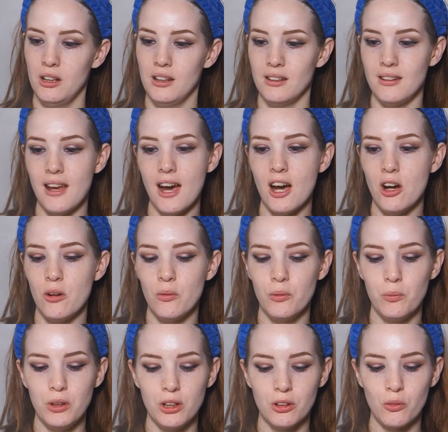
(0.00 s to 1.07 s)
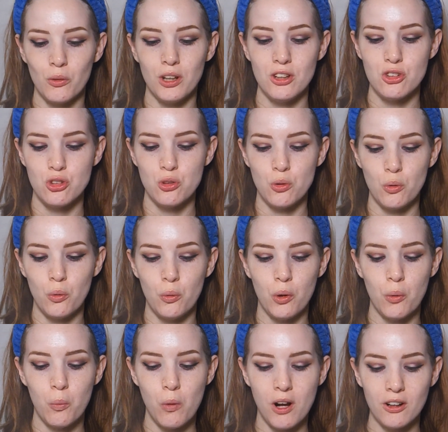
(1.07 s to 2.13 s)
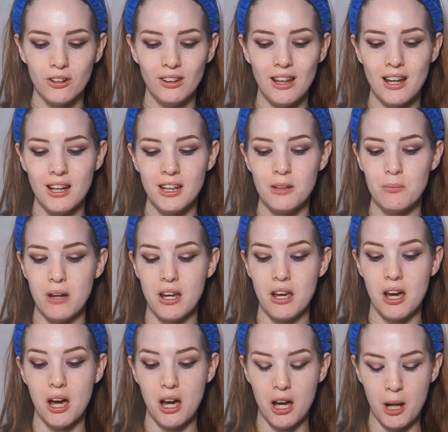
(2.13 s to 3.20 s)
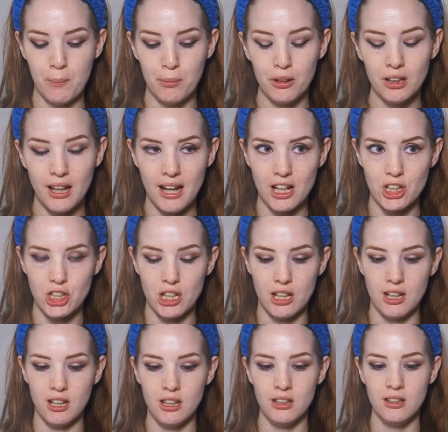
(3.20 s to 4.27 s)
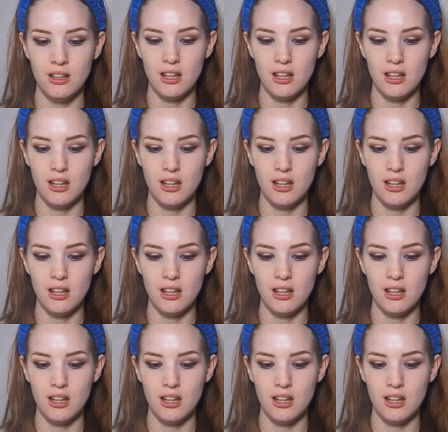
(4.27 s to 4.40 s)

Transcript: now we are going to waterline my upper lash line.